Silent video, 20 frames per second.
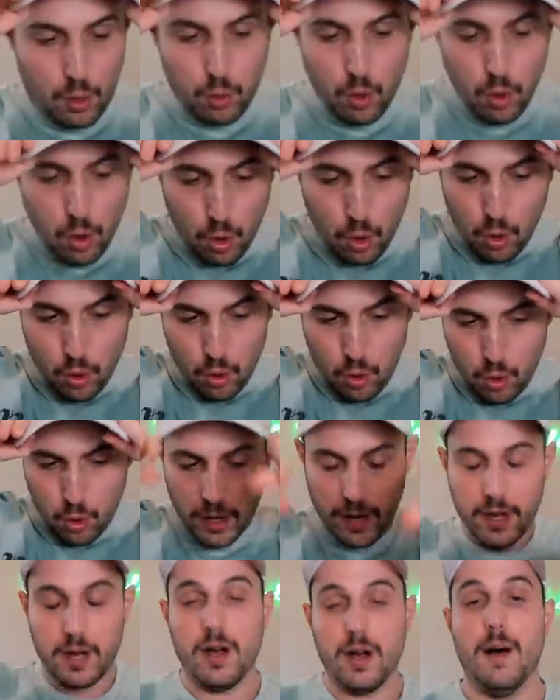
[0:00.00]
Woo!
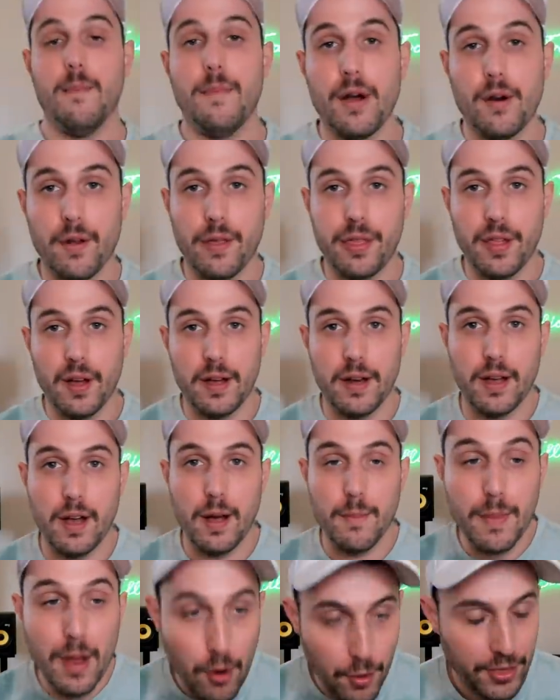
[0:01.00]
A marathon,
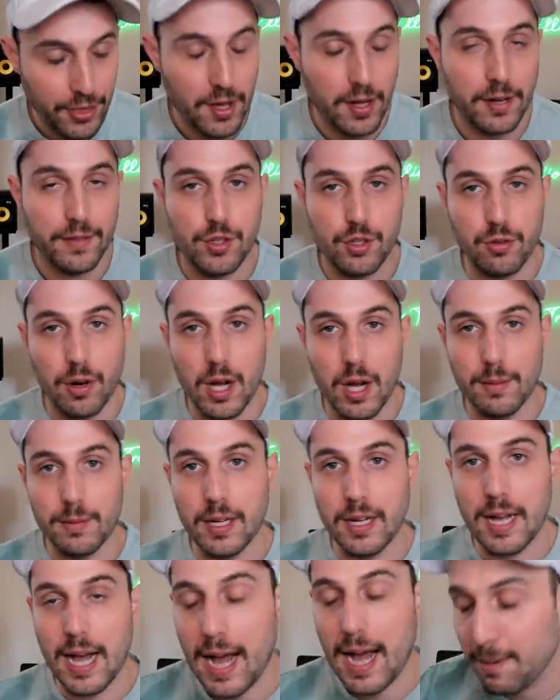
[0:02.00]
a marathon of
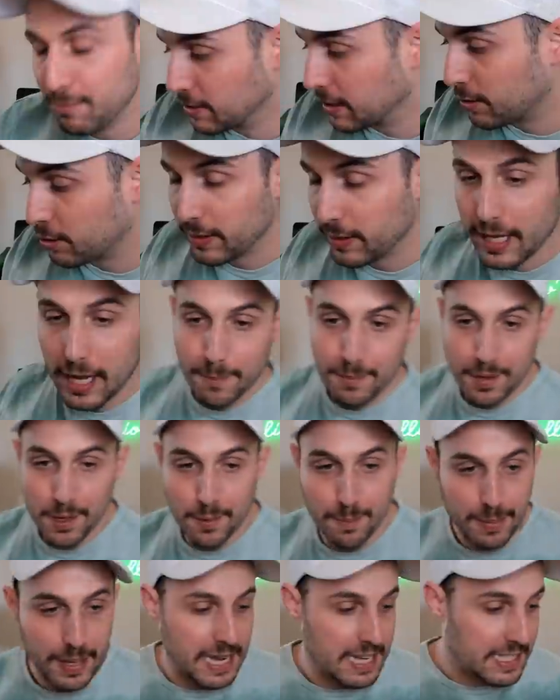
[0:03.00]
drama. I'm literally up
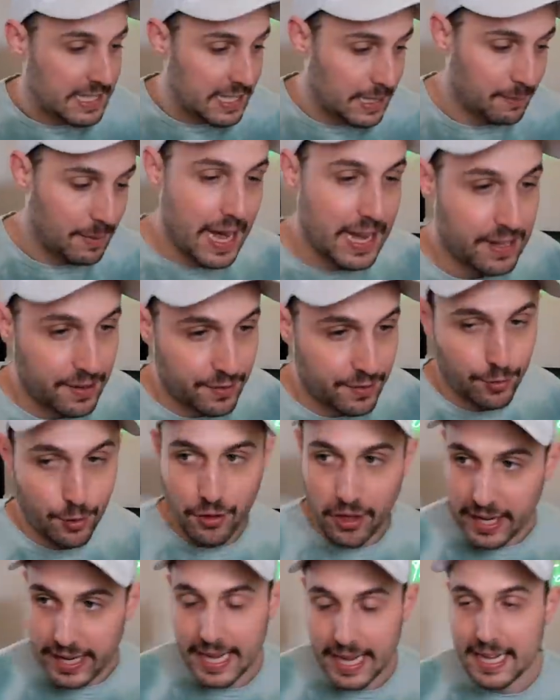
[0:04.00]
here pacing back and
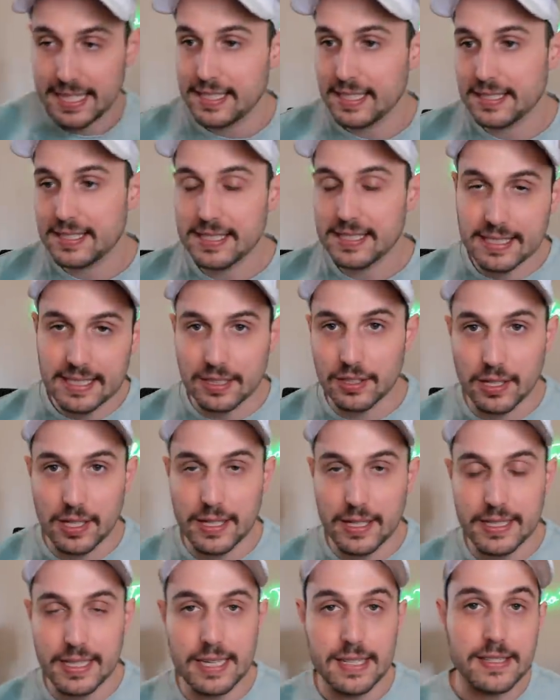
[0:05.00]
forth. I can't sit still
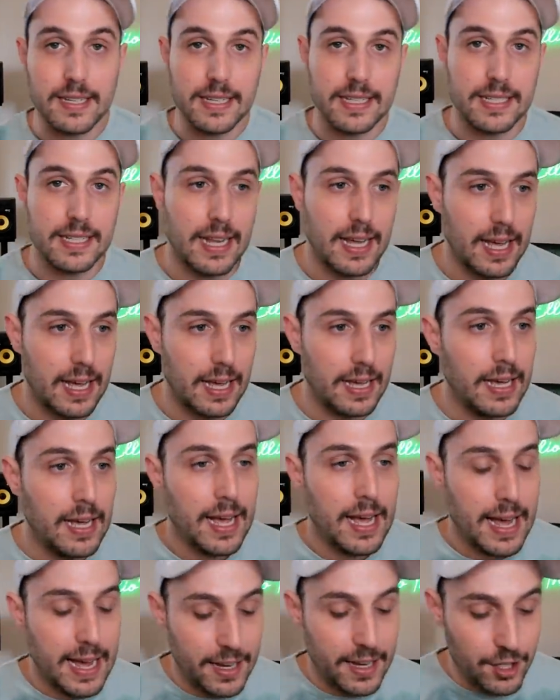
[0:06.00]
on days like today.
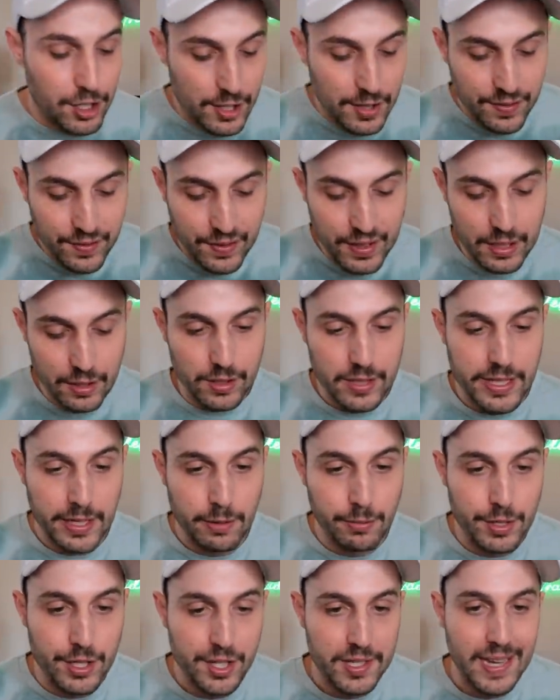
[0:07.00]
And it just feels
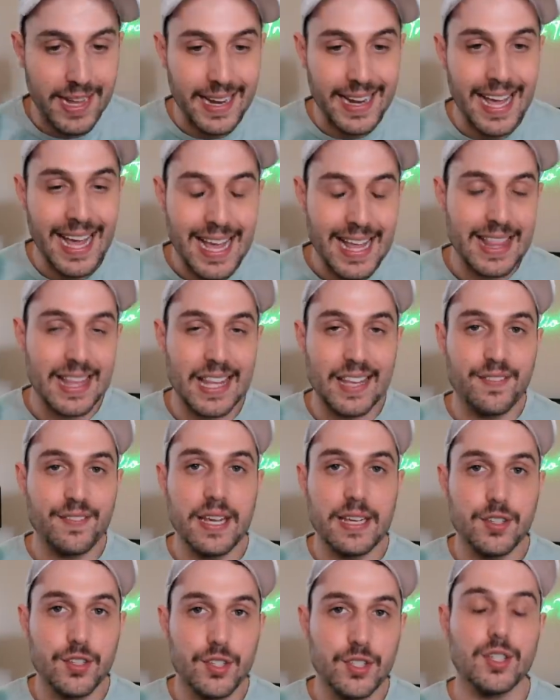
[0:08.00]
like we just got hit in the
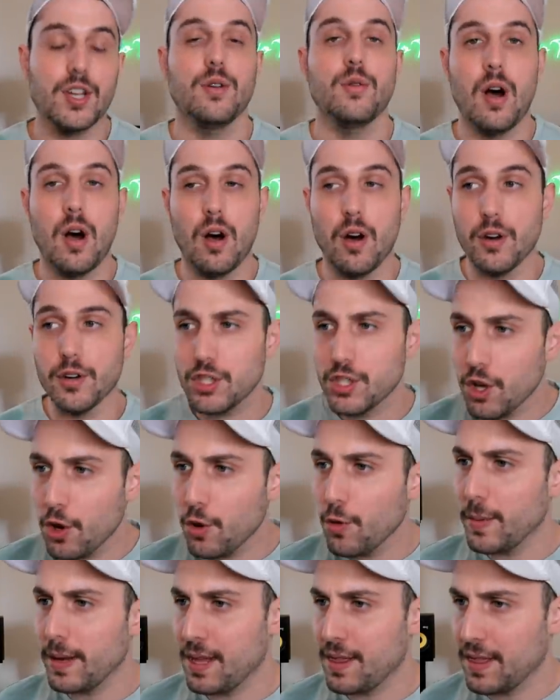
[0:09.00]
face so hard,
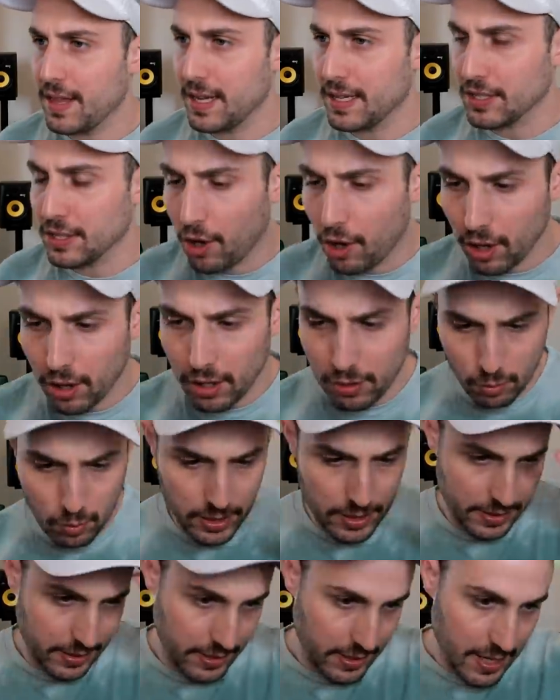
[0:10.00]
so many things all at
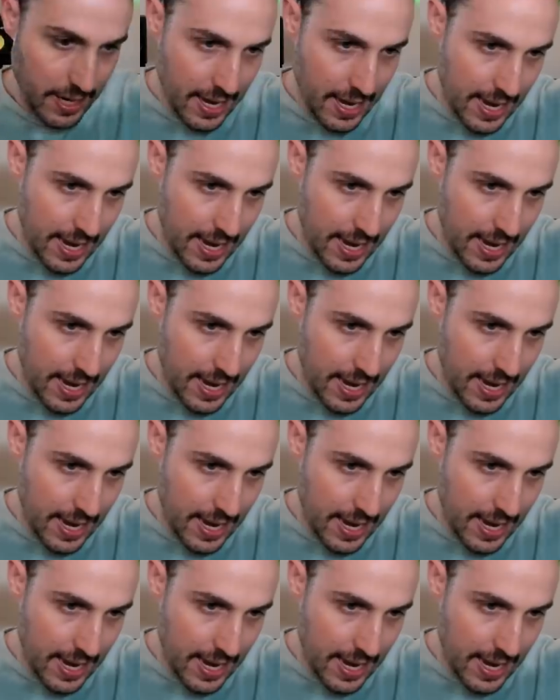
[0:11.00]
once.